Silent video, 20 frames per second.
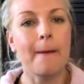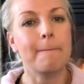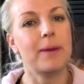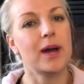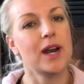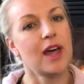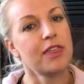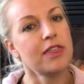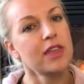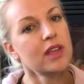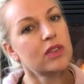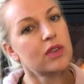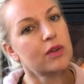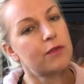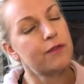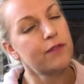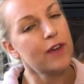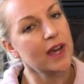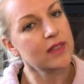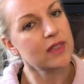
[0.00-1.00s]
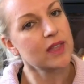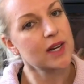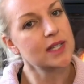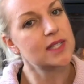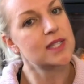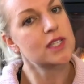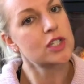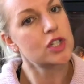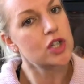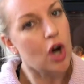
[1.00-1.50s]
But I think the fact that I
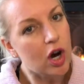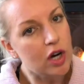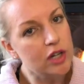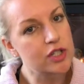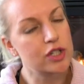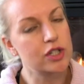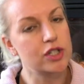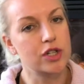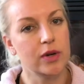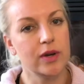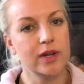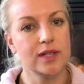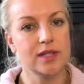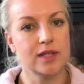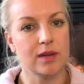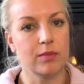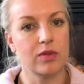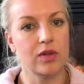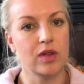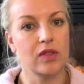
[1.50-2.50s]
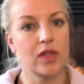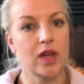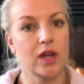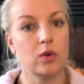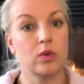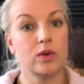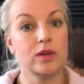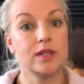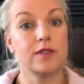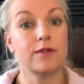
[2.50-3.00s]
started doing something that
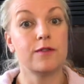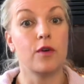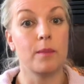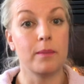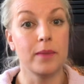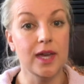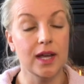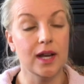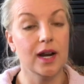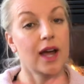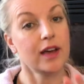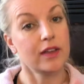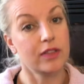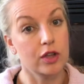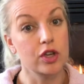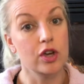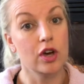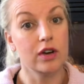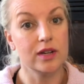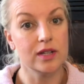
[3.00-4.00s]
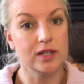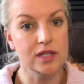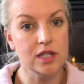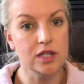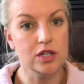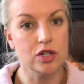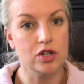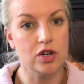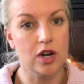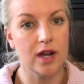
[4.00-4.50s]
was for me, like the yoga
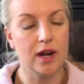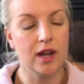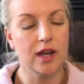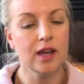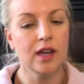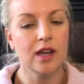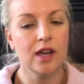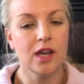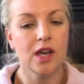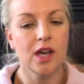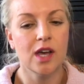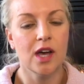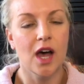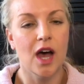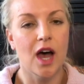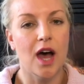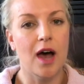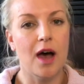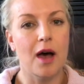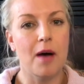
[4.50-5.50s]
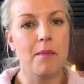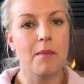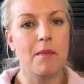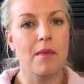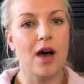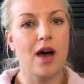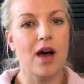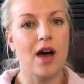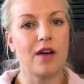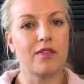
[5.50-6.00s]
teacher training,
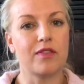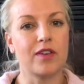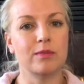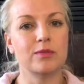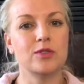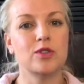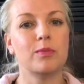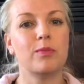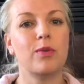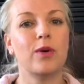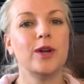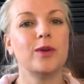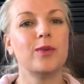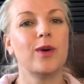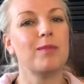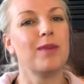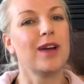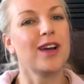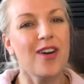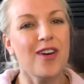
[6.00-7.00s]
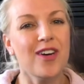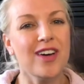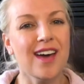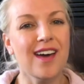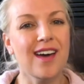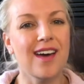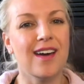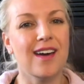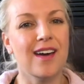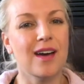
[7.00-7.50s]
I've come to a point where I'm like,
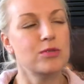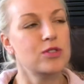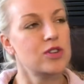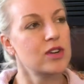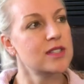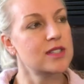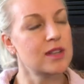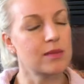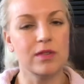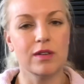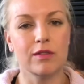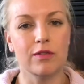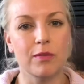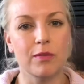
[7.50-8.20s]
okay, I'm doing something